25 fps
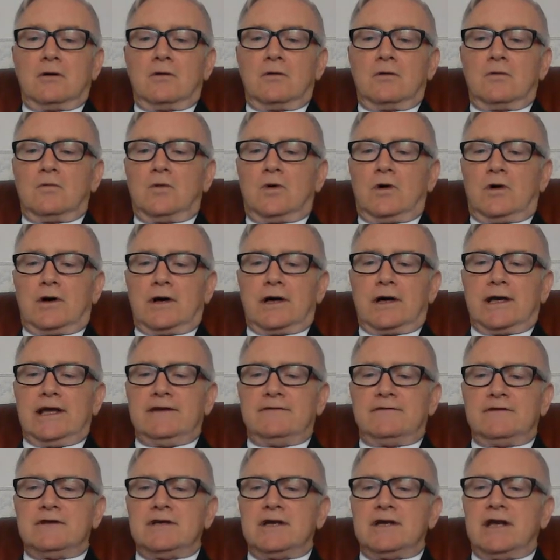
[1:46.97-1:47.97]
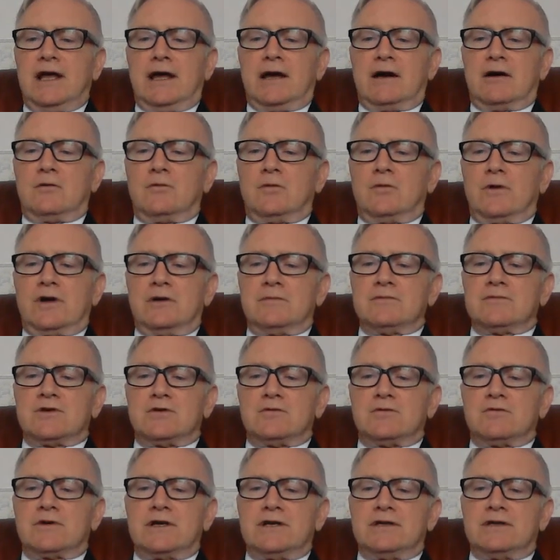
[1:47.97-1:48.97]
What, even now when I'm
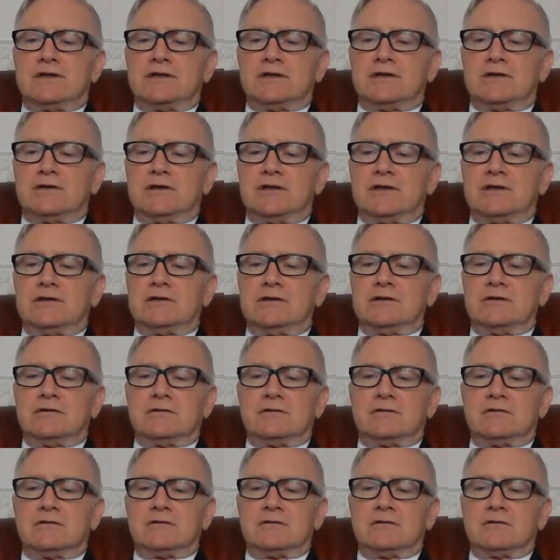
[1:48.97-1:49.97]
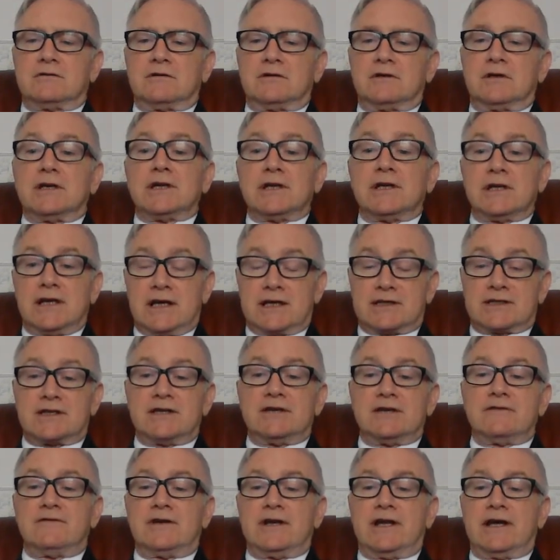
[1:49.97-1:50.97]
talking to you? Yes,
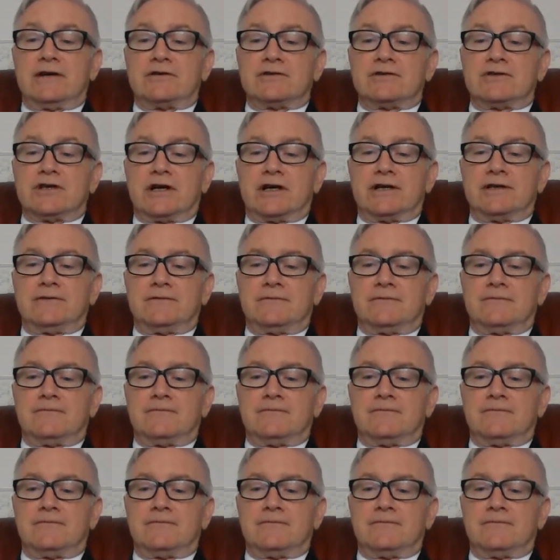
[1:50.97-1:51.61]
even now, Jane.